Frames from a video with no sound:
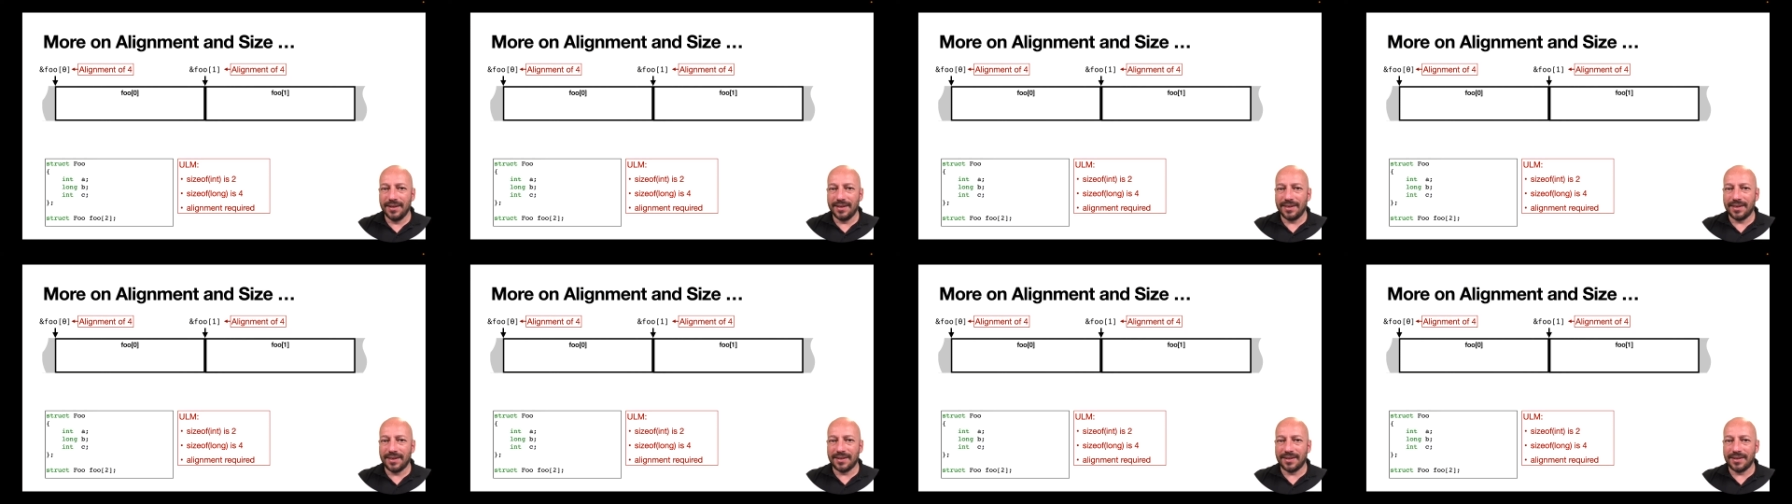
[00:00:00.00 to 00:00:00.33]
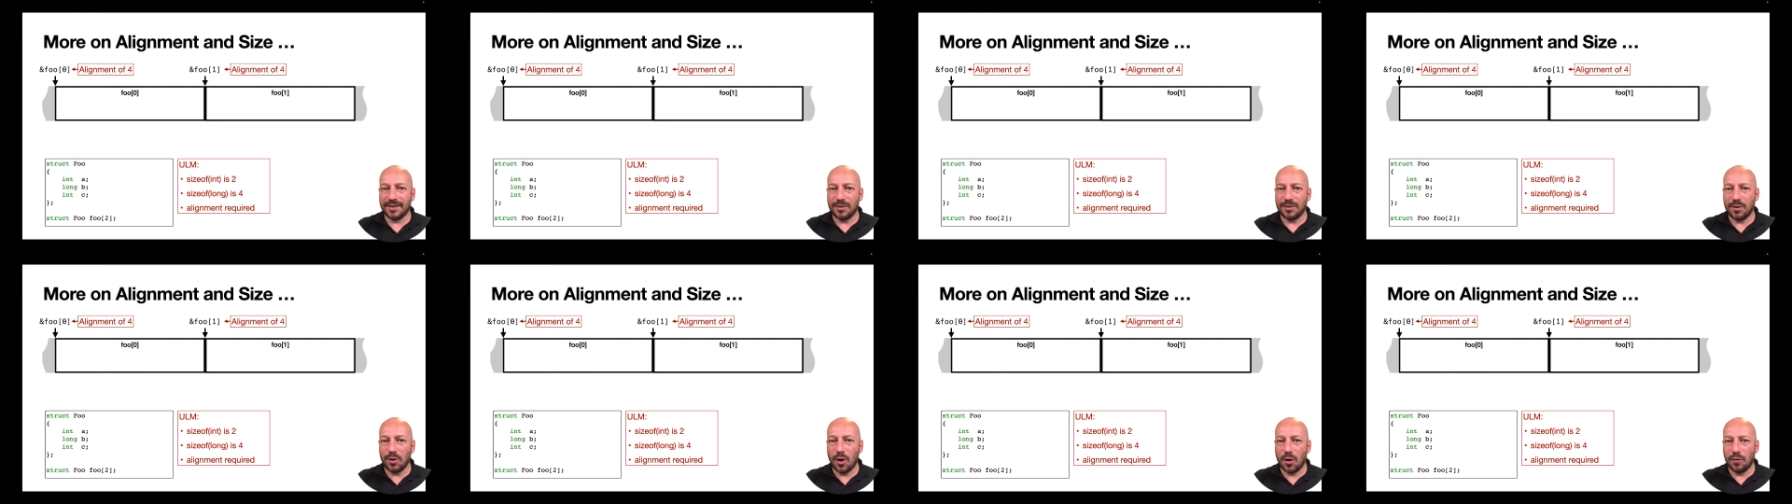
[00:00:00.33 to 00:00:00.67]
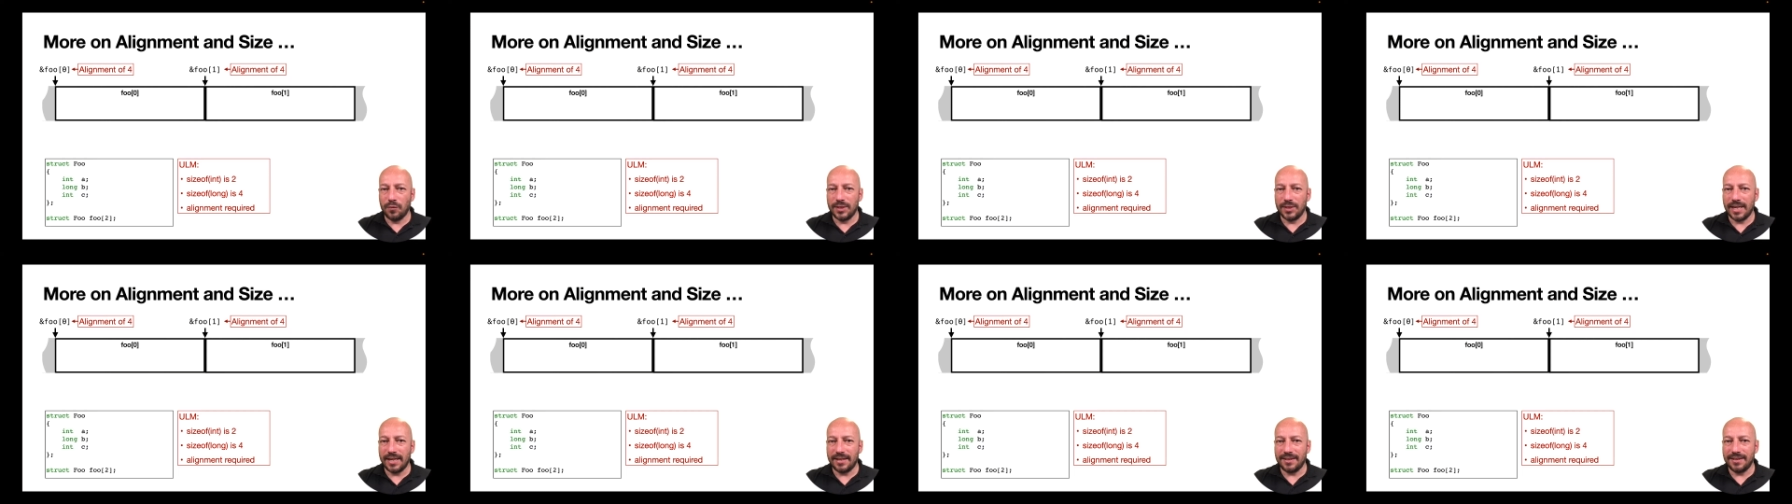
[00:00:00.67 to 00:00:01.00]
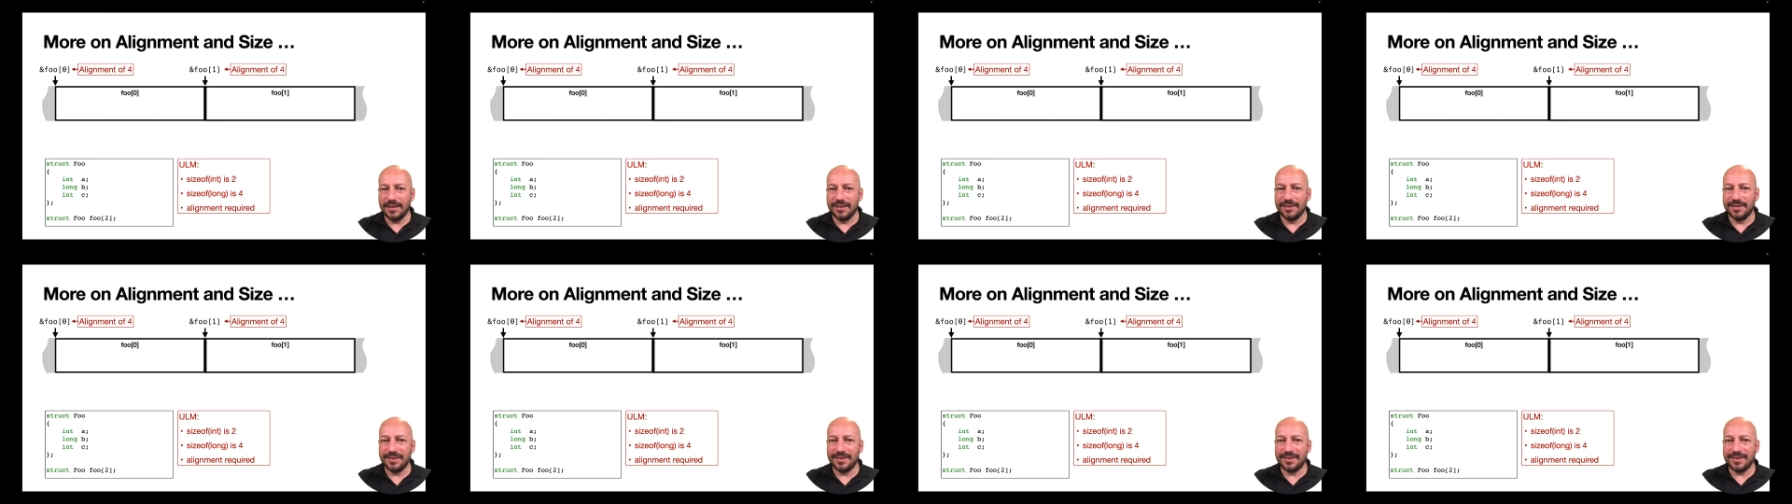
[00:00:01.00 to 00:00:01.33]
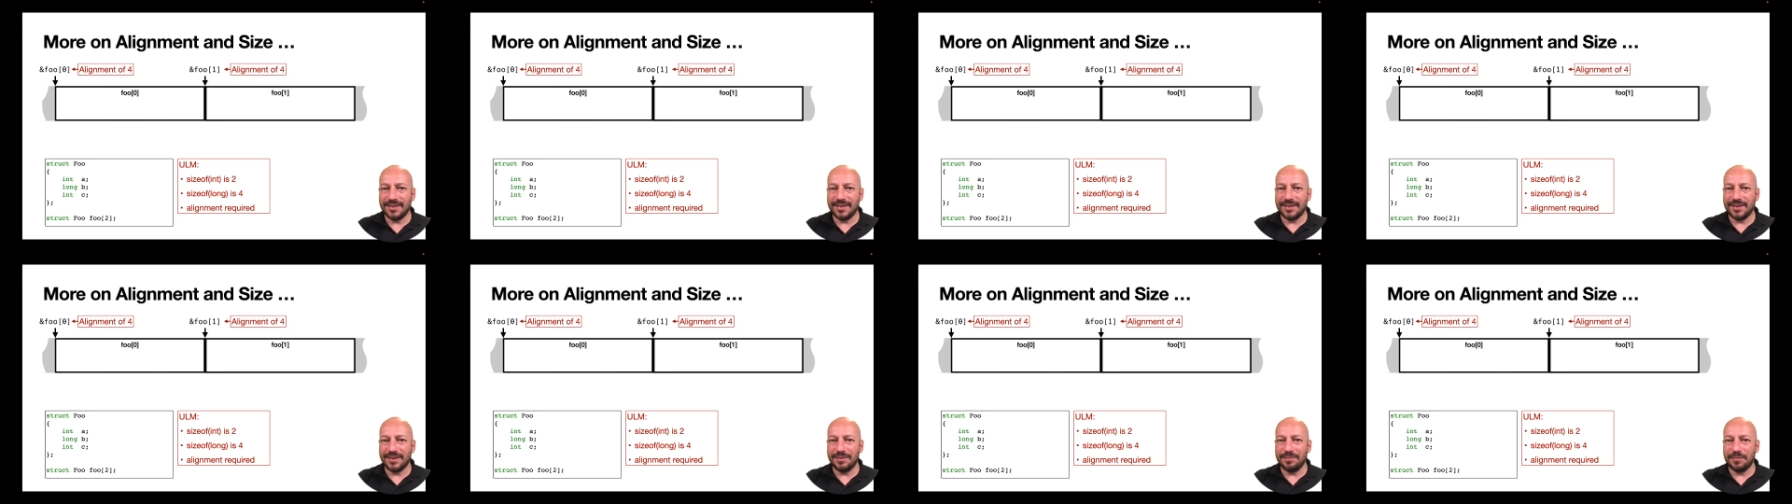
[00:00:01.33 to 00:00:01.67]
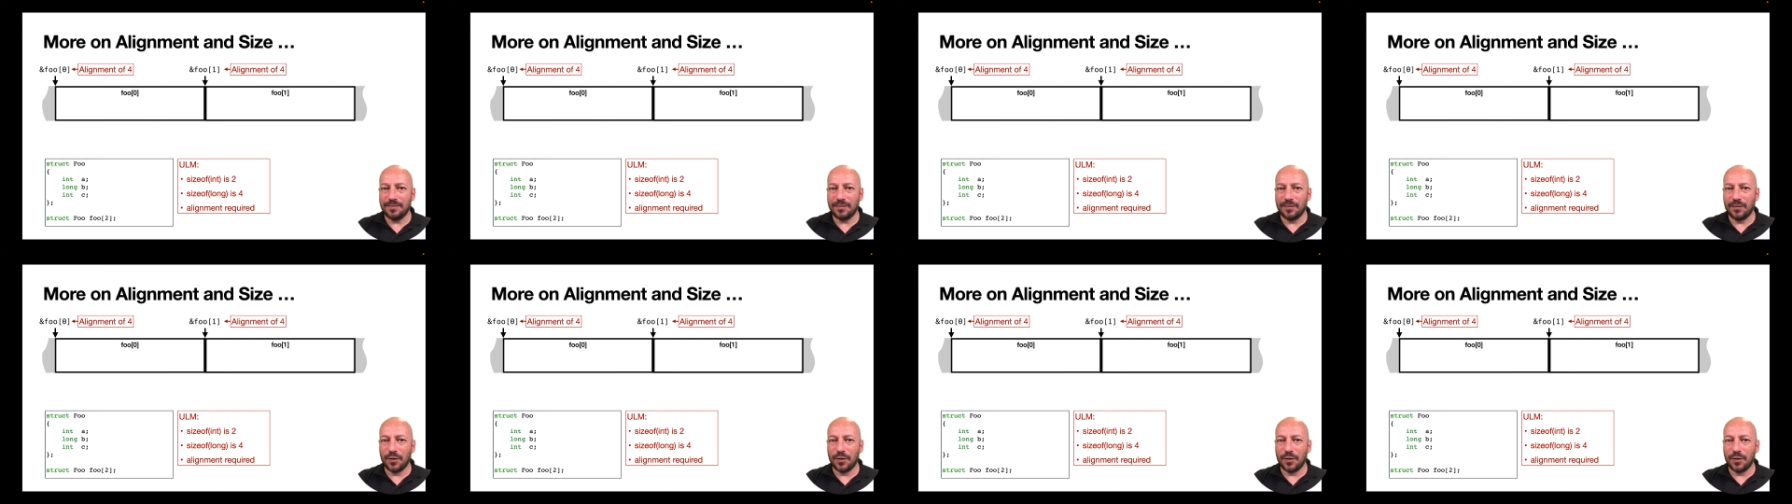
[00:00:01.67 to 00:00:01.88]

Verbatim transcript: the offset um,